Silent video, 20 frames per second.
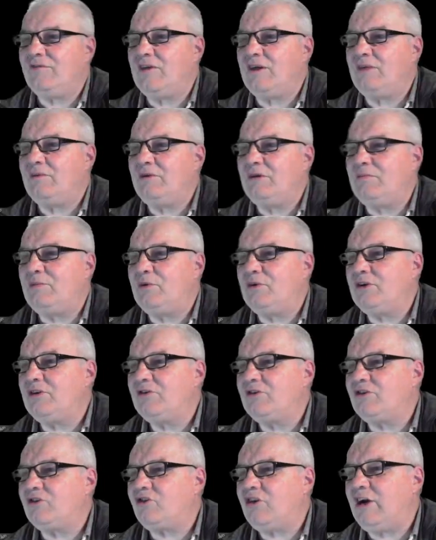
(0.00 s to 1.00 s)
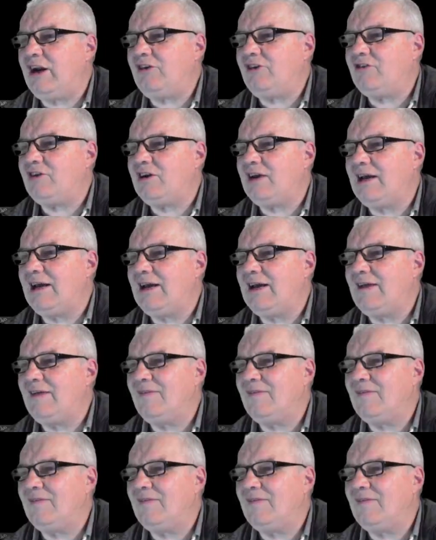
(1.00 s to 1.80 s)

that we put in the trash layer.